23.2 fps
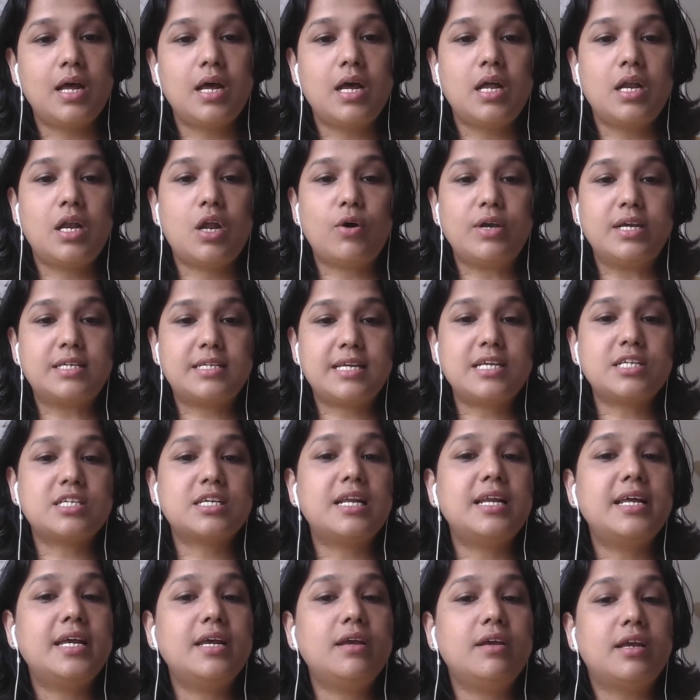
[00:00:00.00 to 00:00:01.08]
Now,
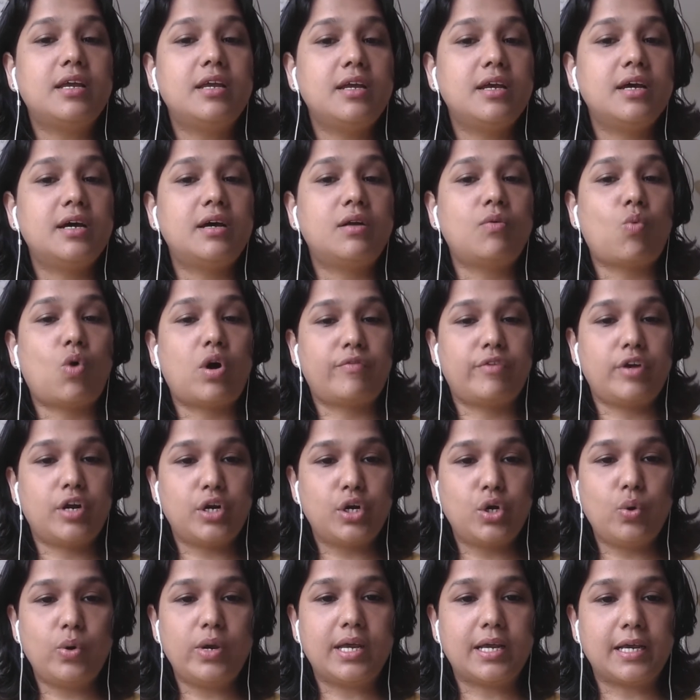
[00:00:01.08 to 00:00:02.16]
essentially here what we are
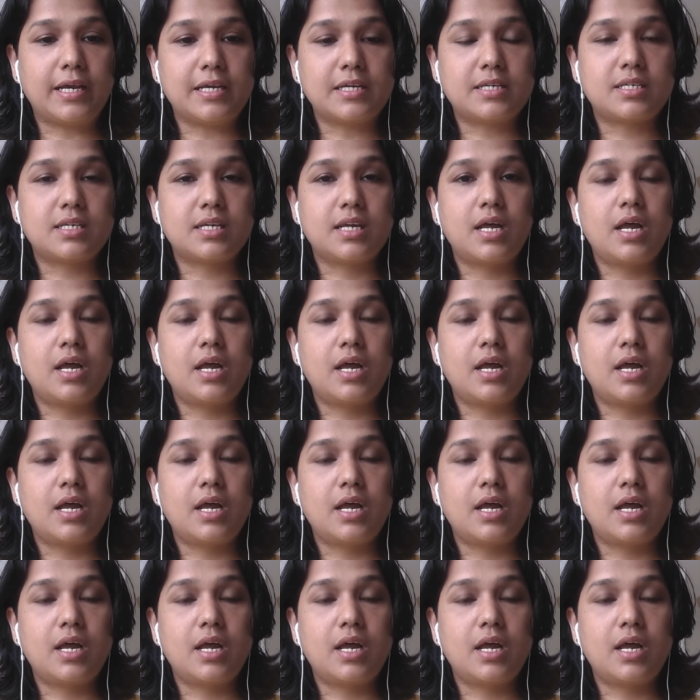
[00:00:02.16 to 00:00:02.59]
doing is,